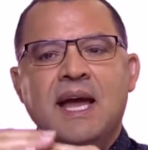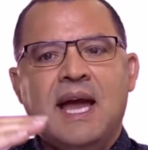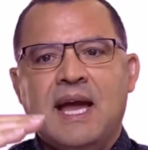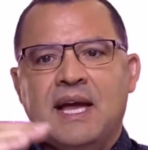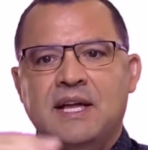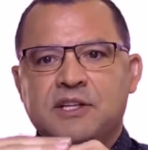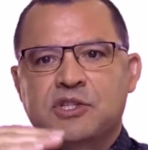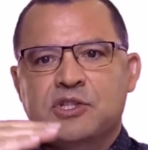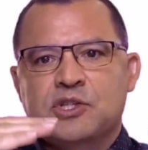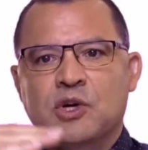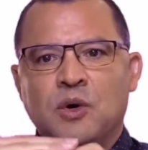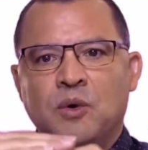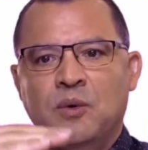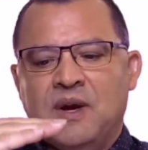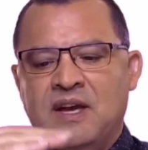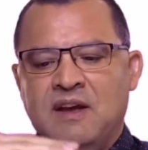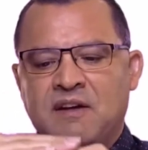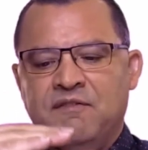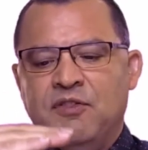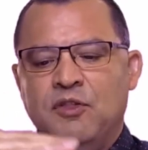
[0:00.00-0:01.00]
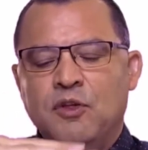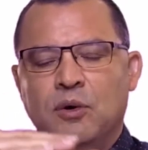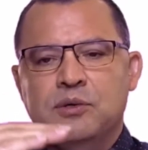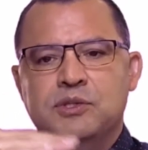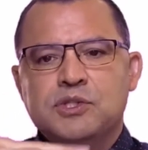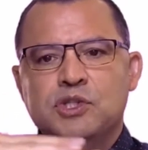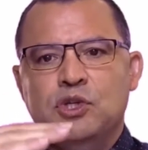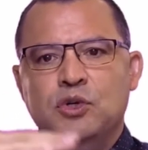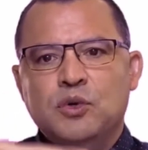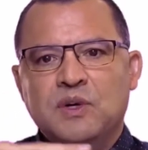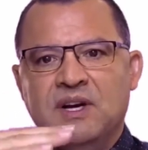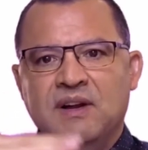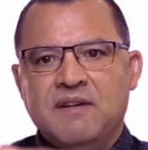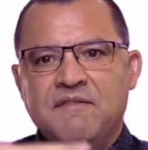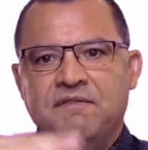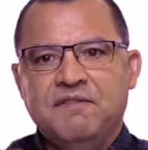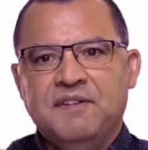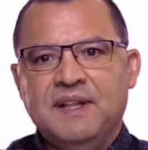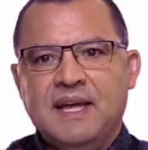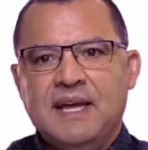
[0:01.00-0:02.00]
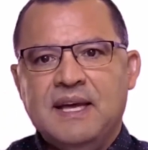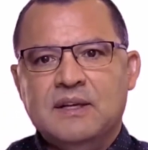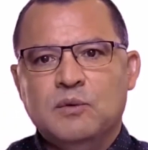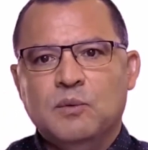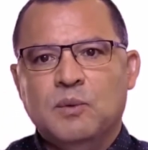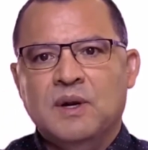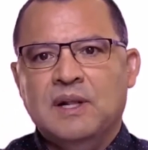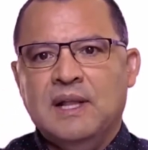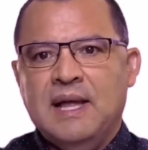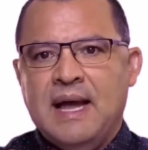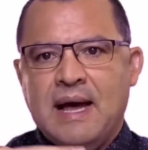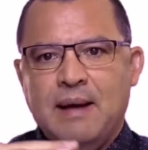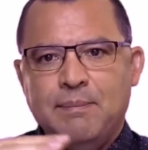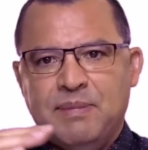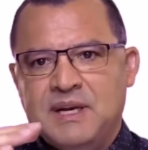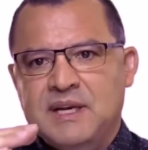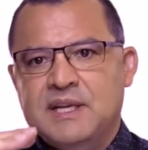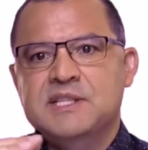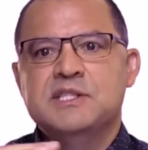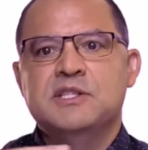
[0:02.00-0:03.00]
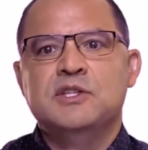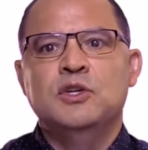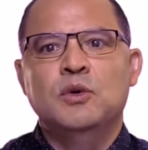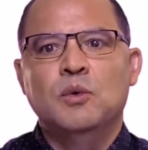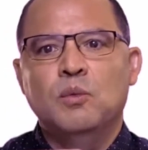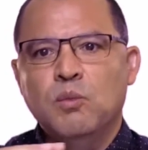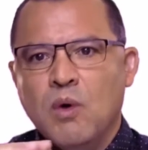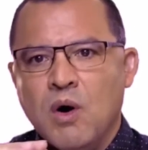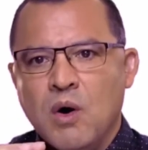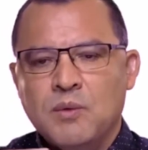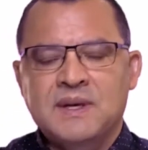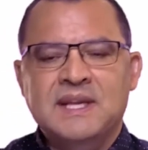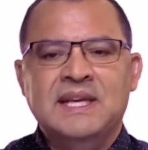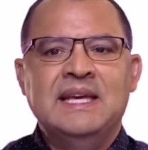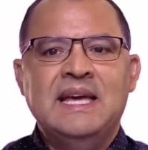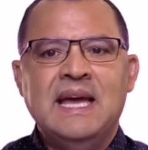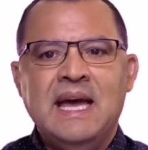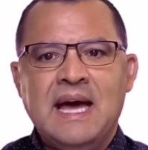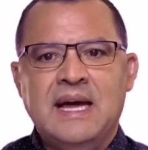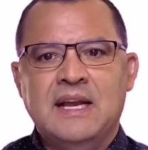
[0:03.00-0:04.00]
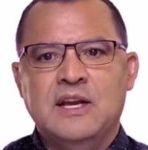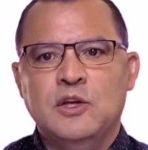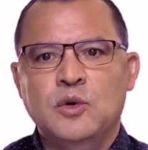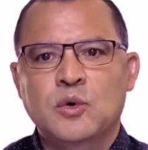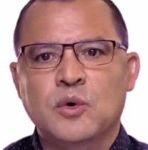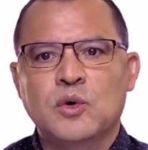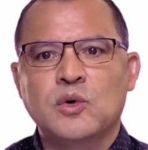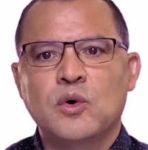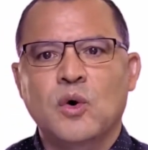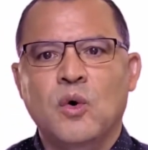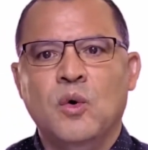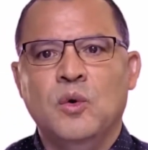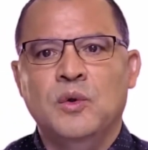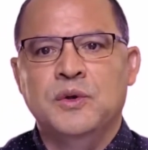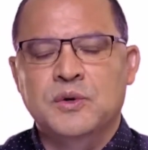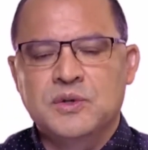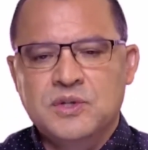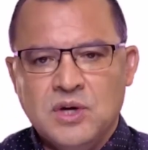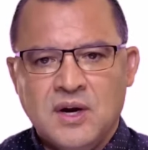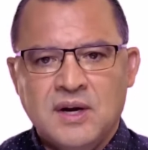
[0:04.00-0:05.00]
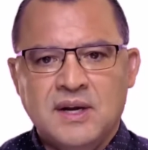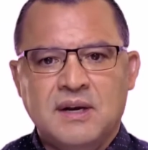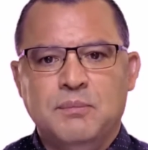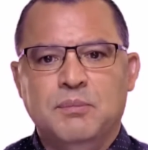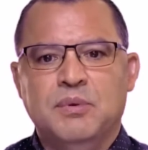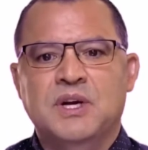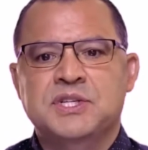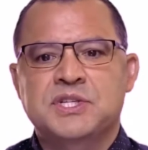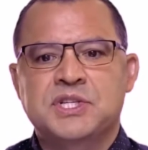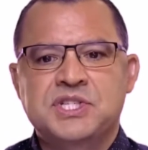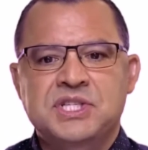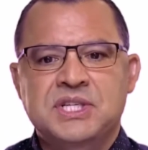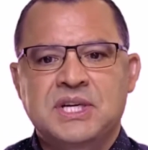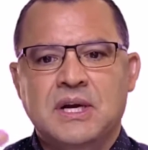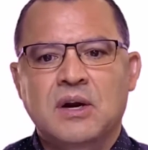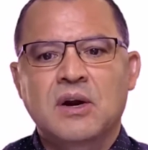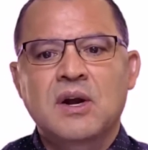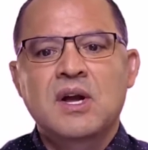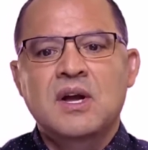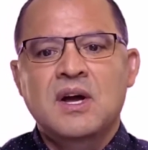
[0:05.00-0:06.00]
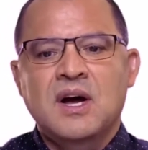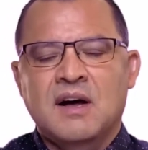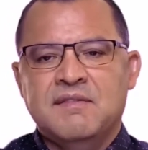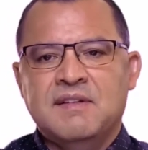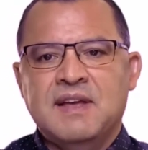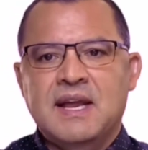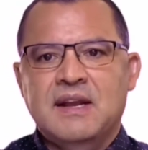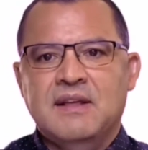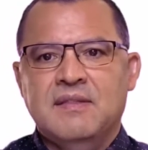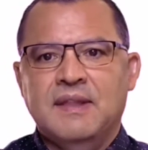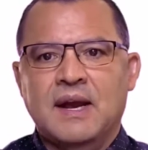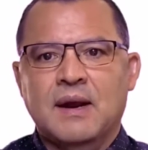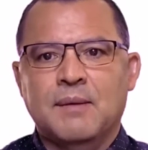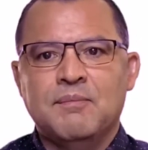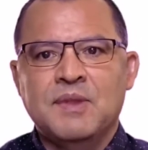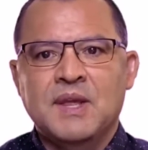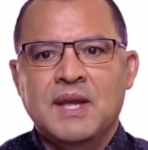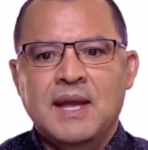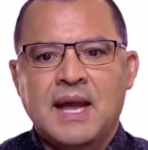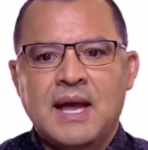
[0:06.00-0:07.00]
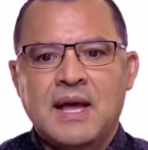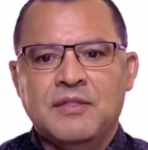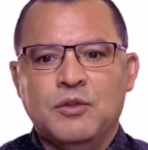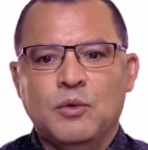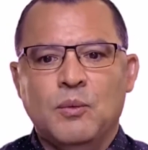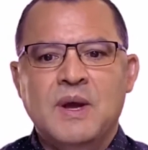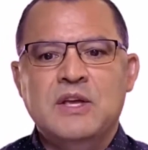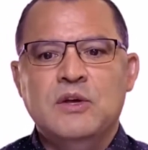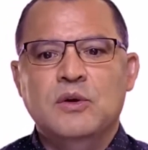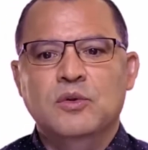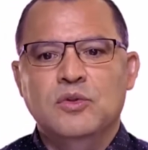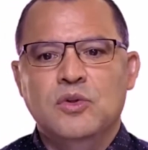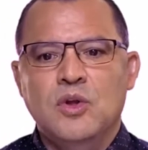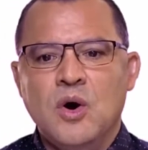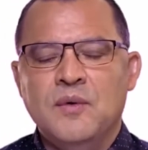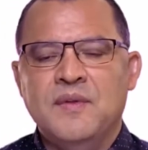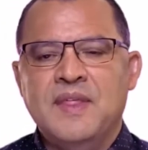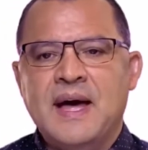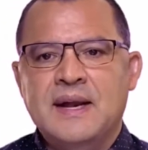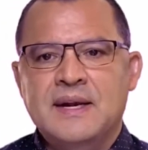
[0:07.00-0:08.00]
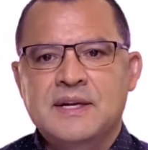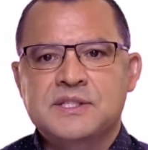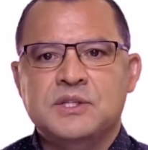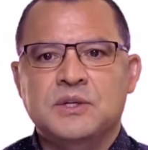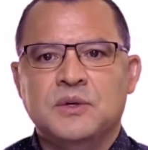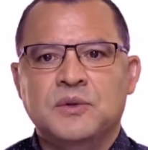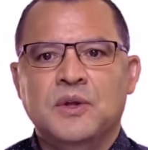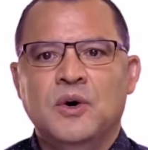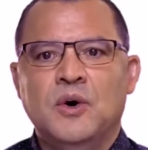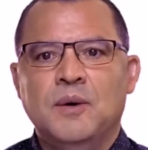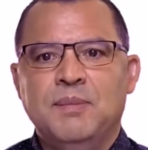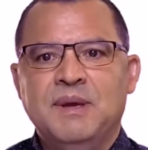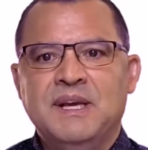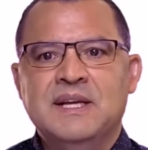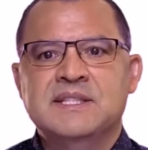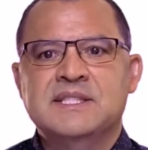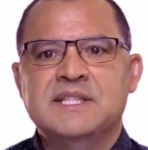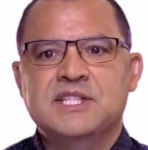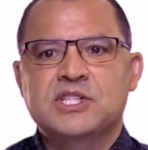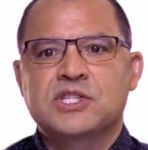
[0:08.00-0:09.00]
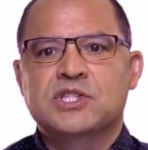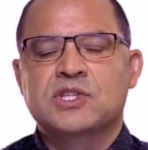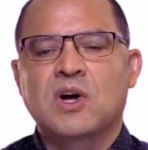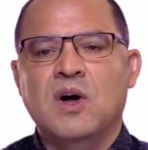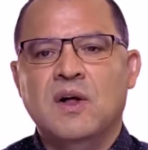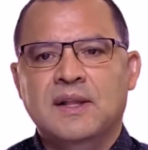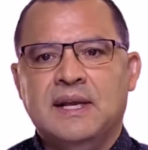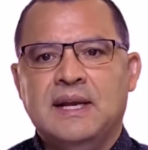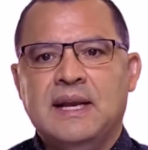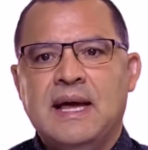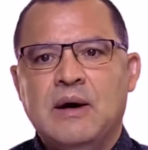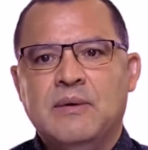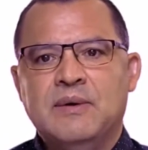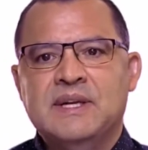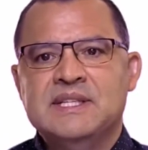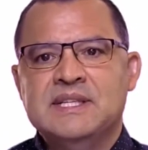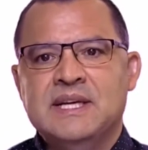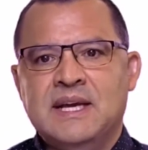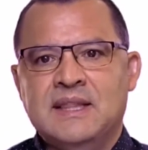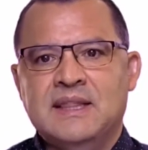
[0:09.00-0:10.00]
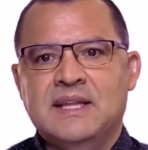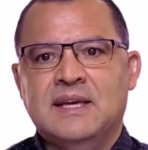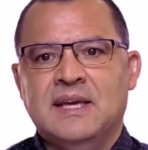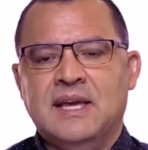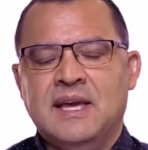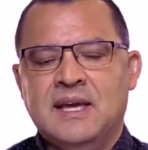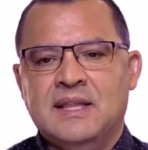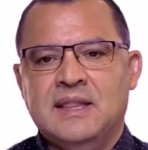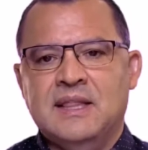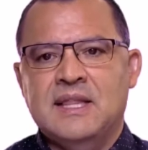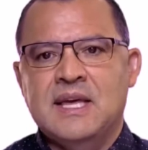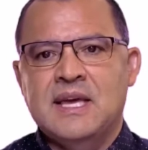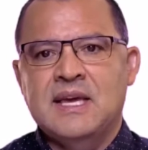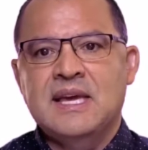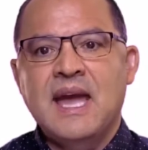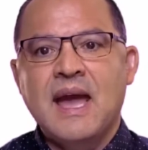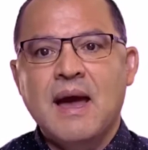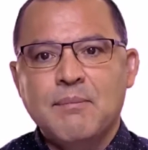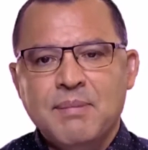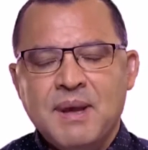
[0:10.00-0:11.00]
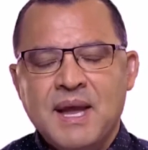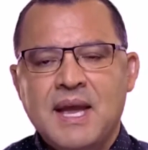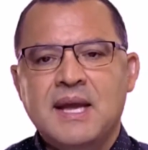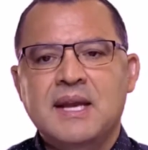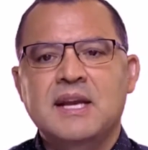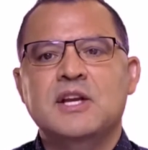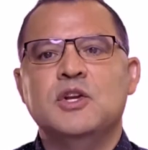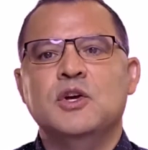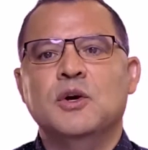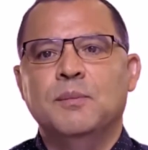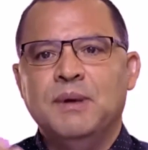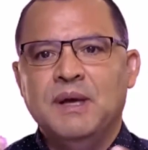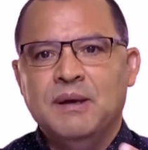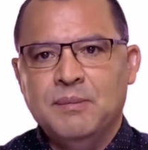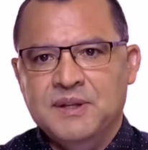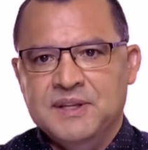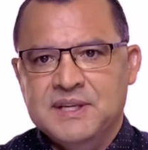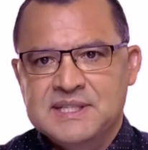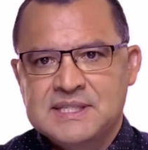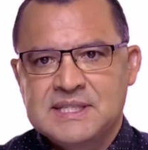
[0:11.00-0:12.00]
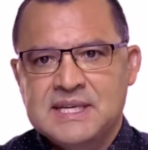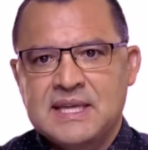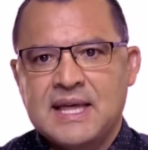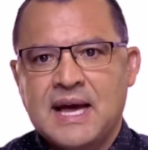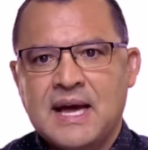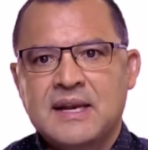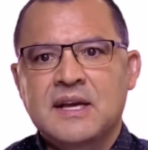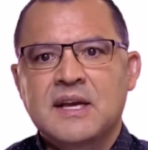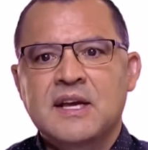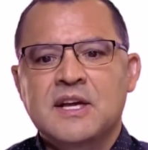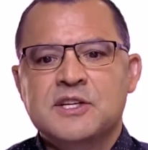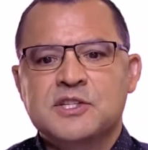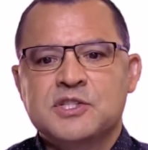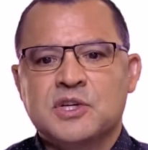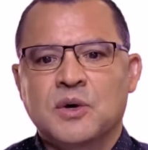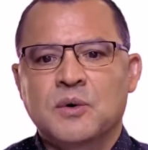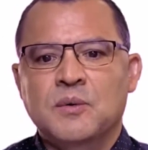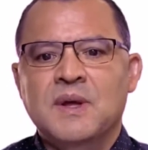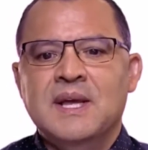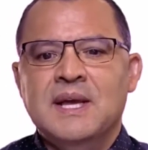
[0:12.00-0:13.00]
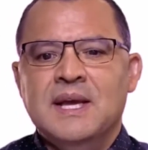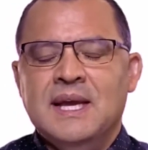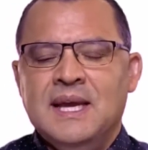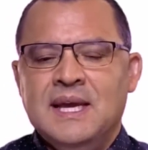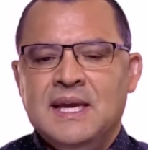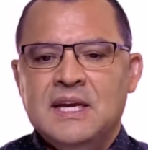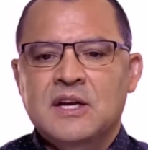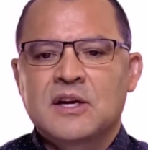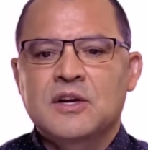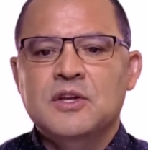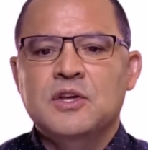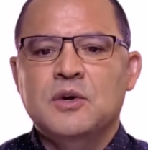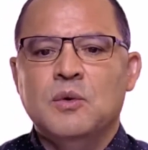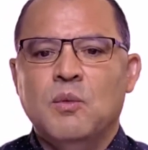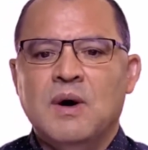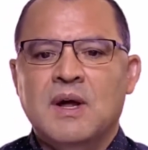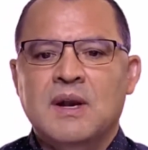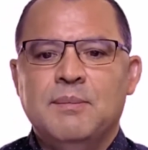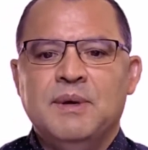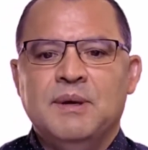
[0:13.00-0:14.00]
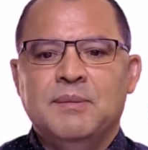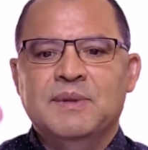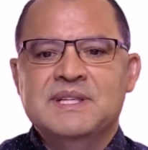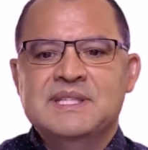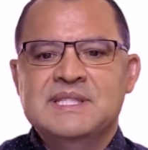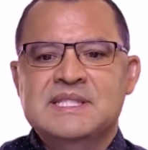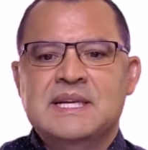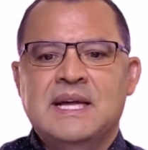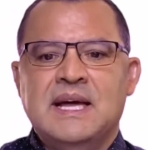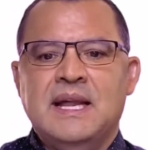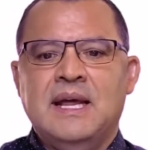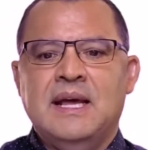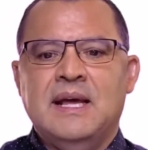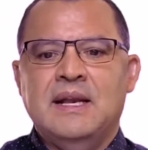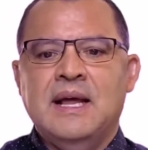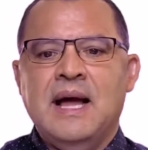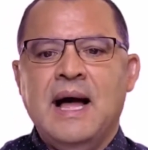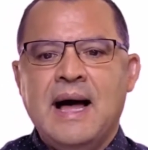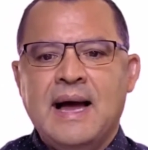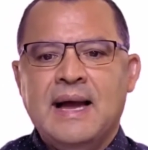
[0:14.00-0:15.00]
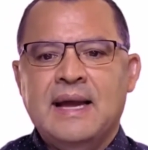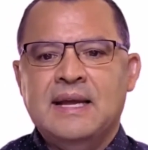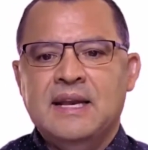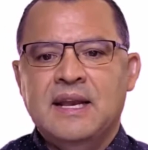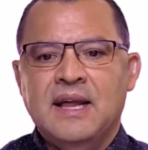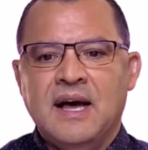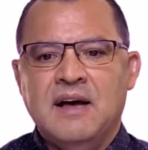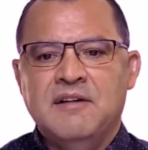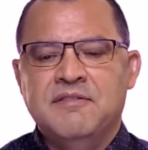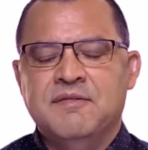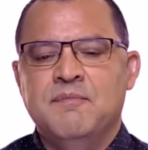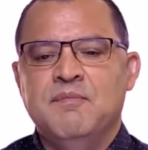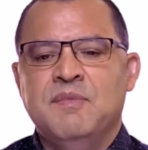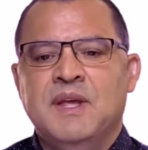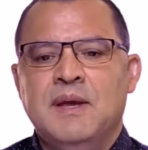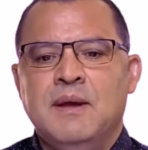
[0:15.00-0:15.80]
And so if those two conflict, what'll happen is you won't get your goal, your target impression share of getting there. And the way you'll know that is you'll know it because it's stalling out in, in the in the campaign, and you'll be able to see that. So here you want to be able to set it high enough.